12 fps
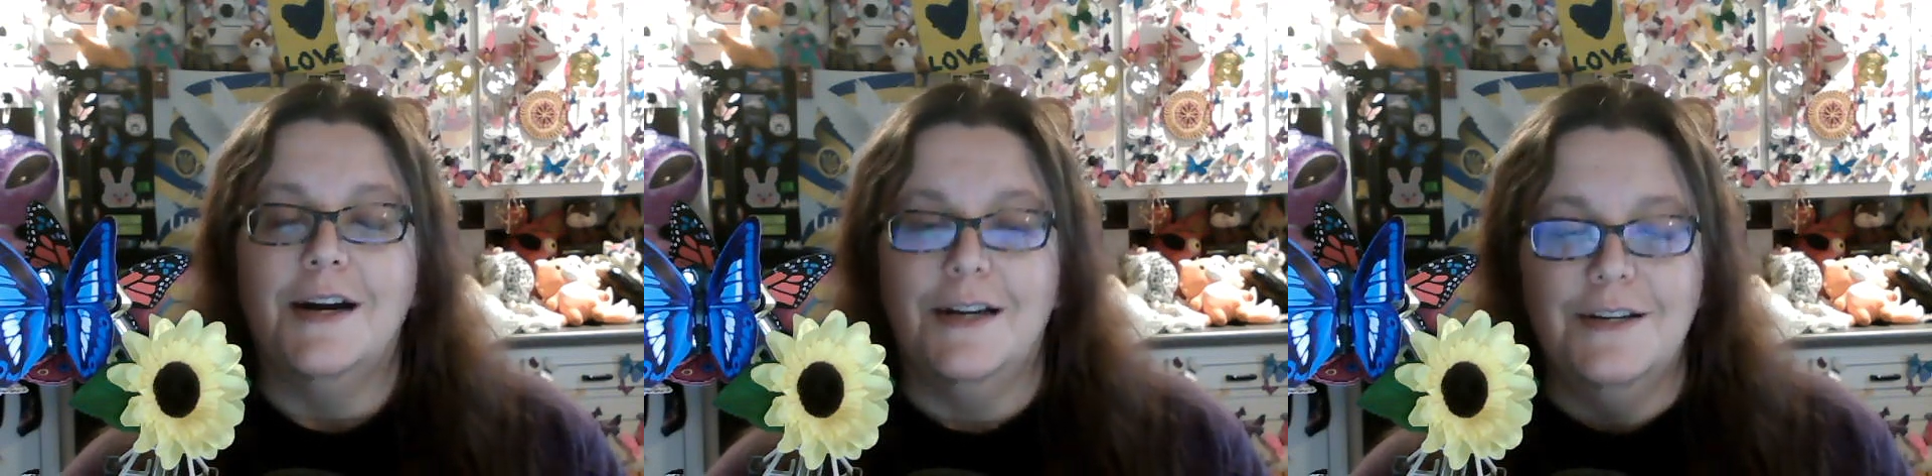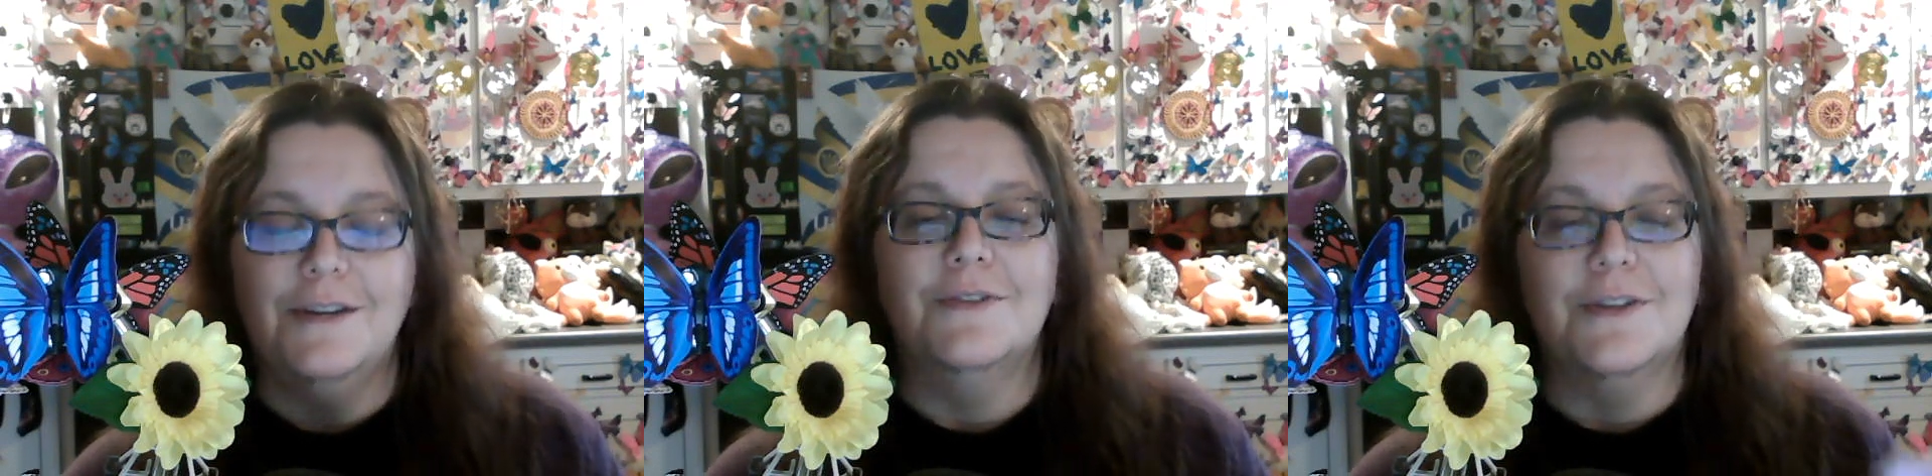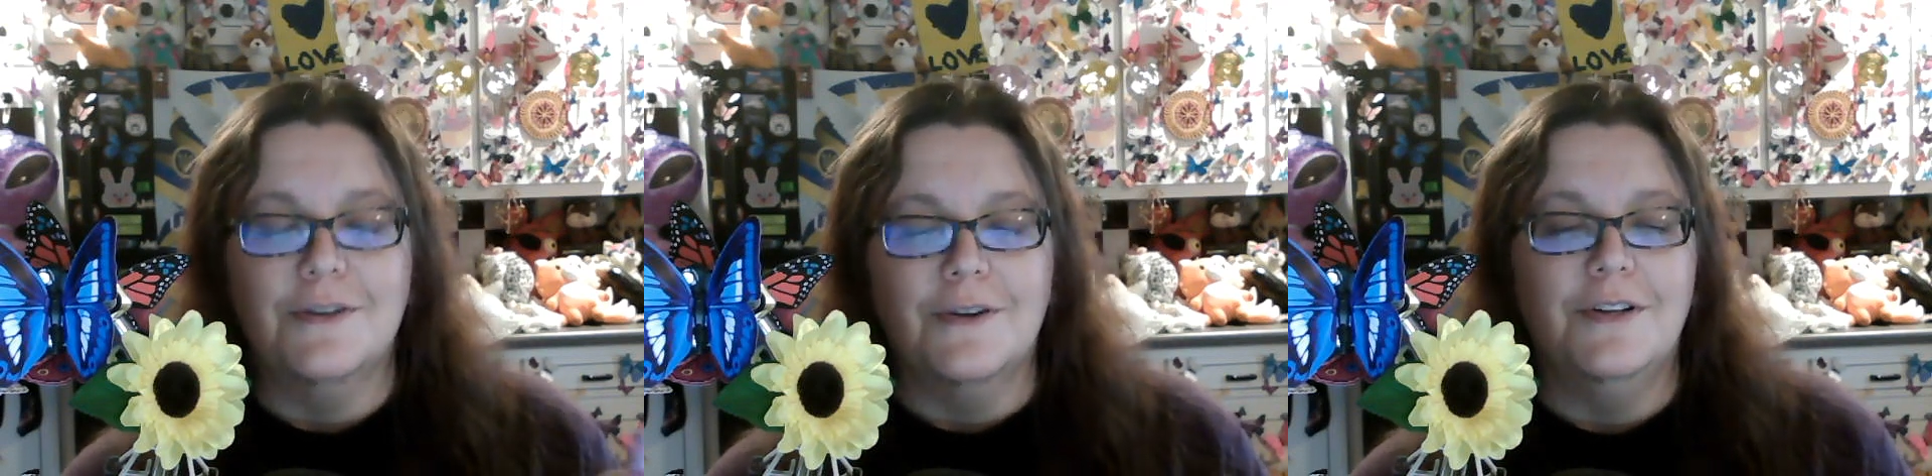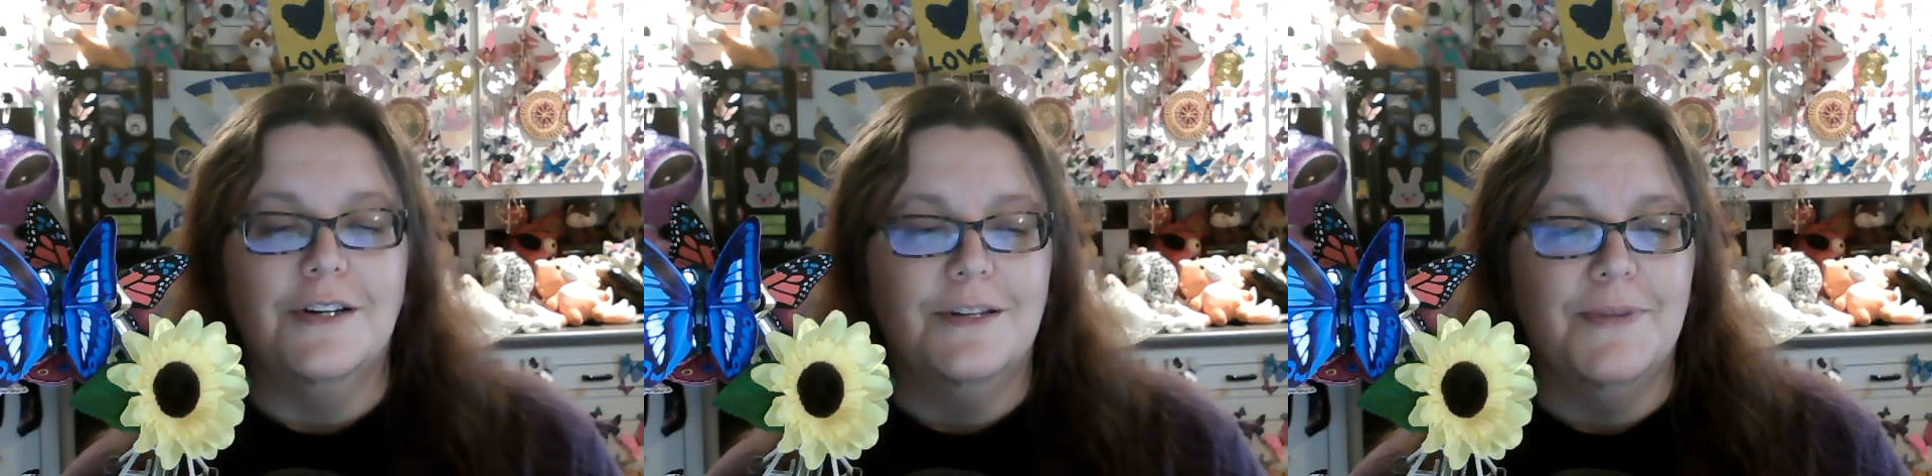I know there are
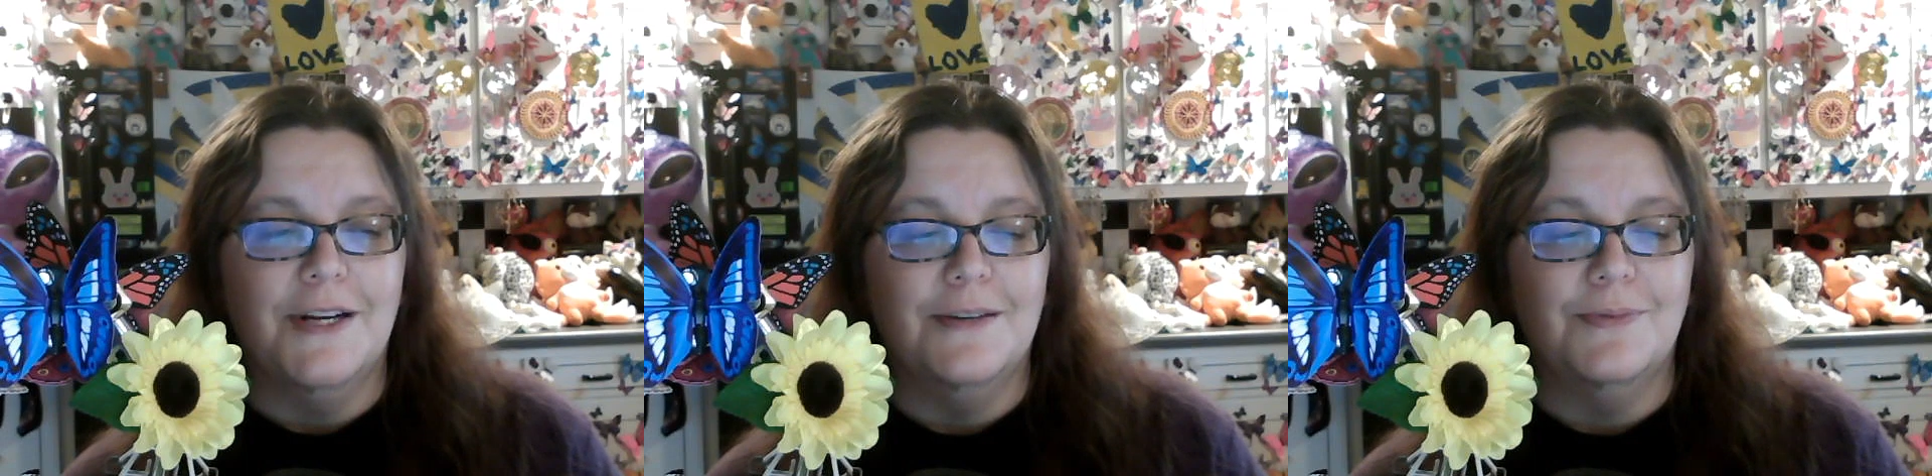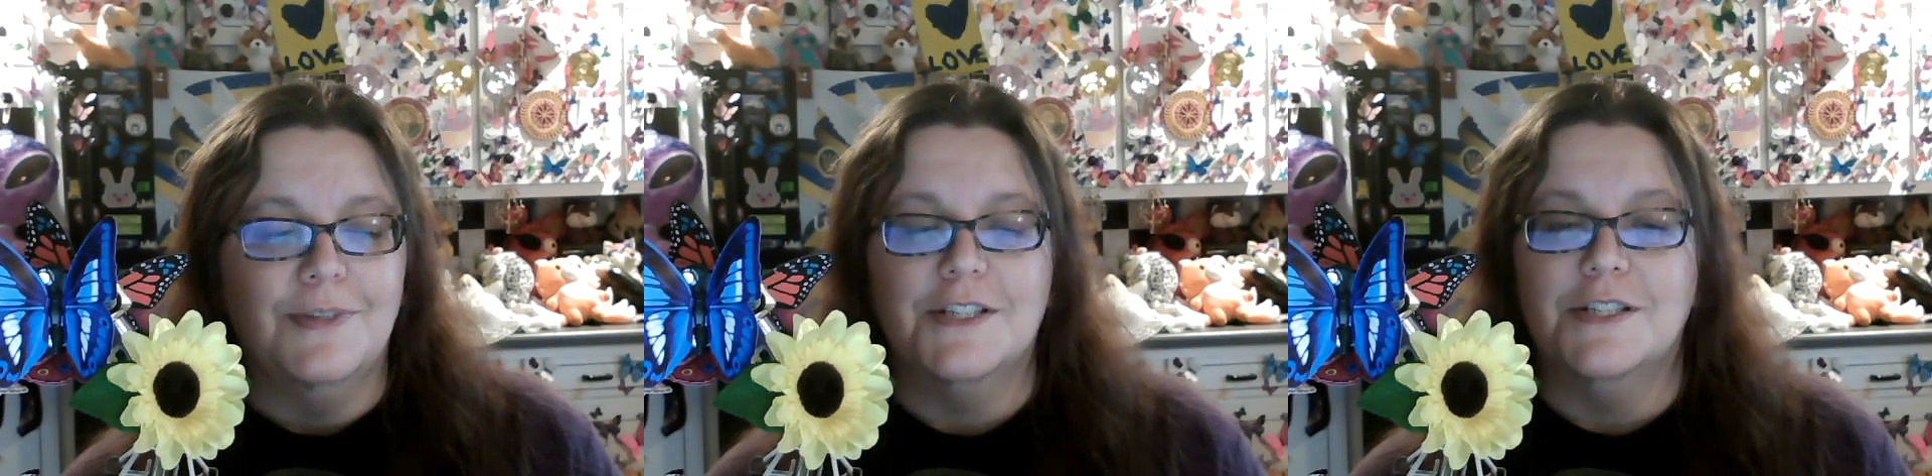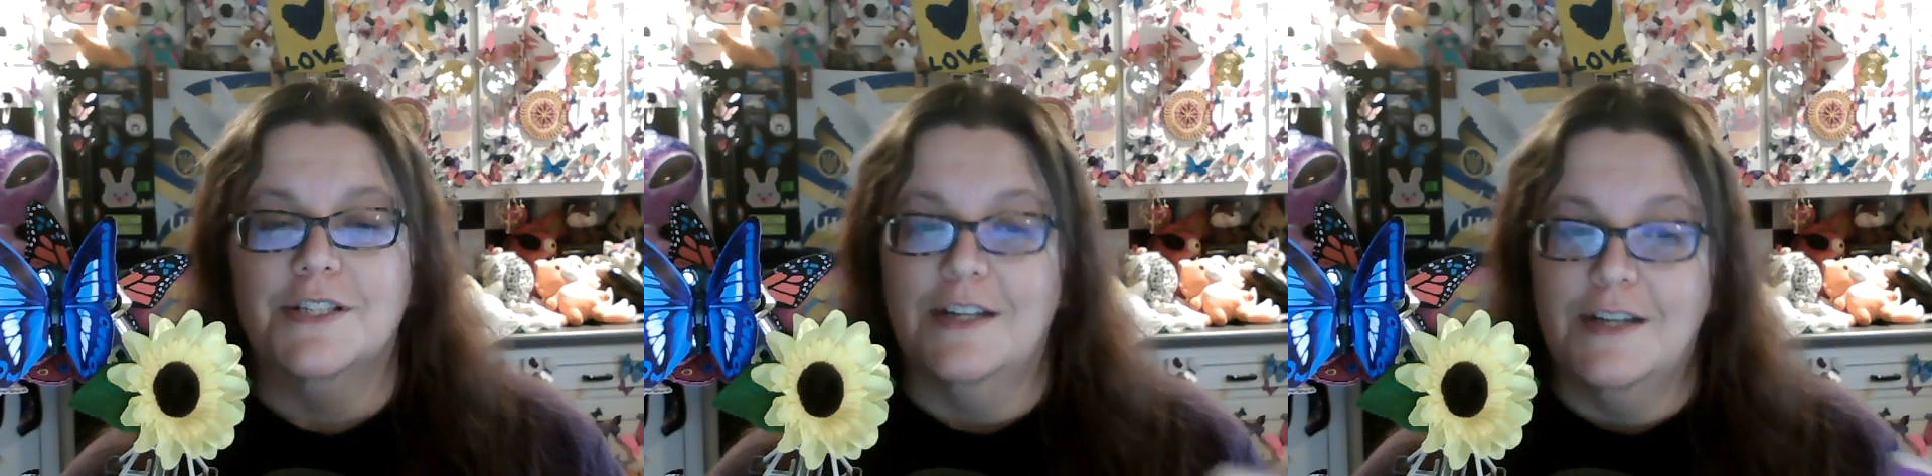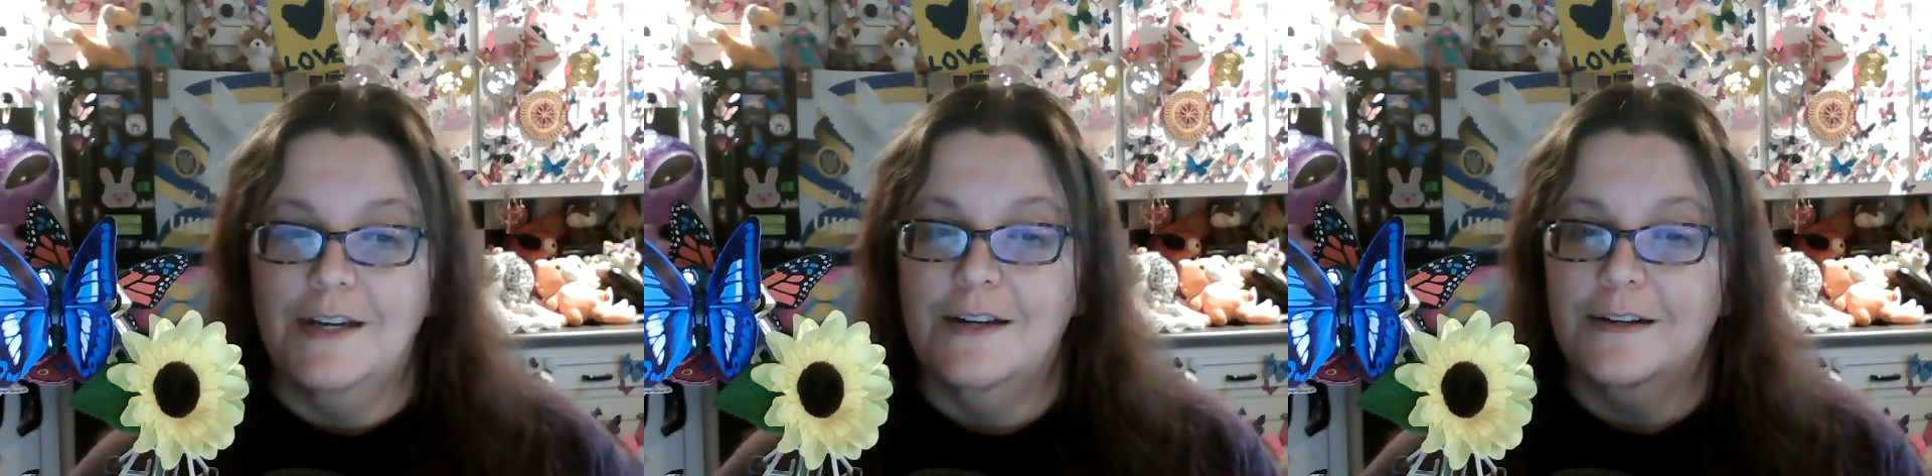a lot of bad places
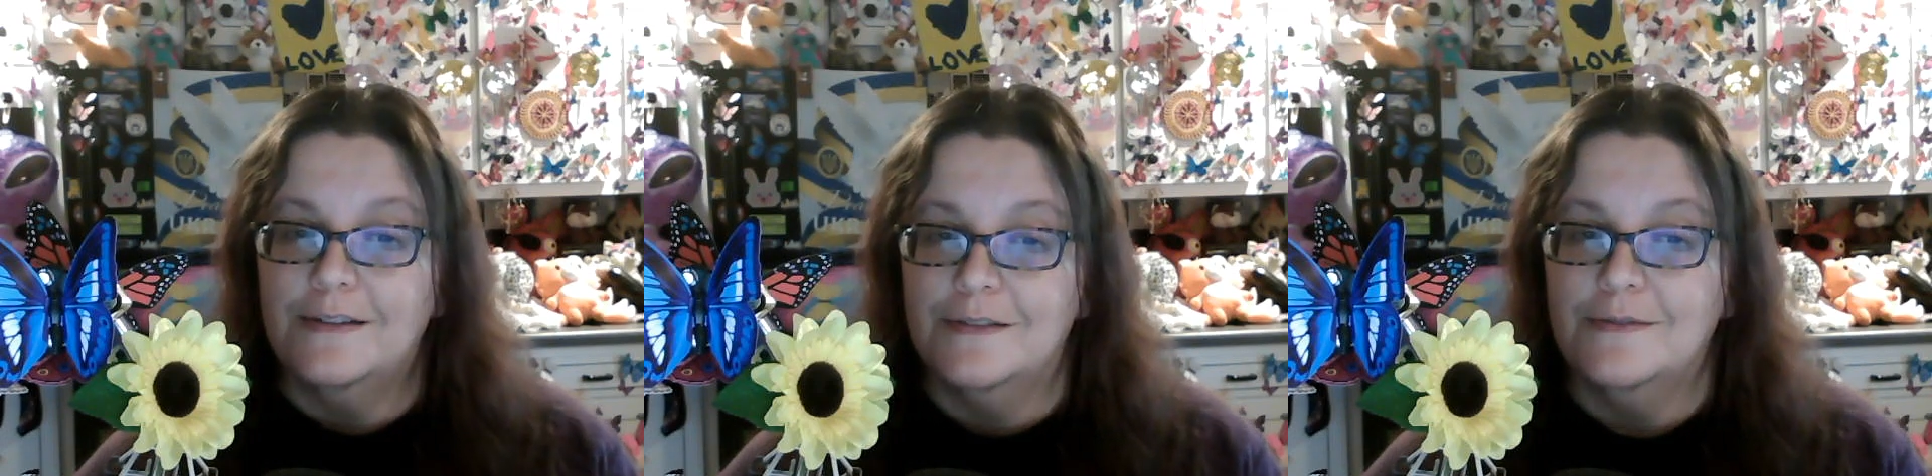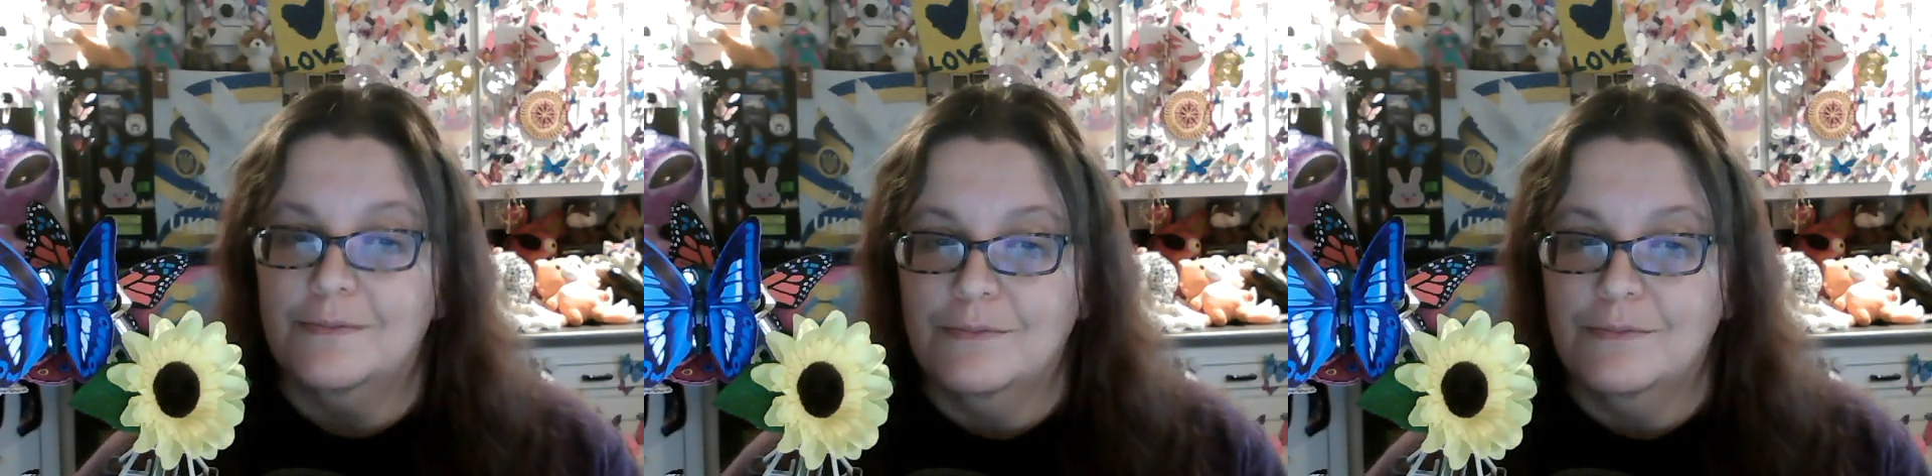they can't,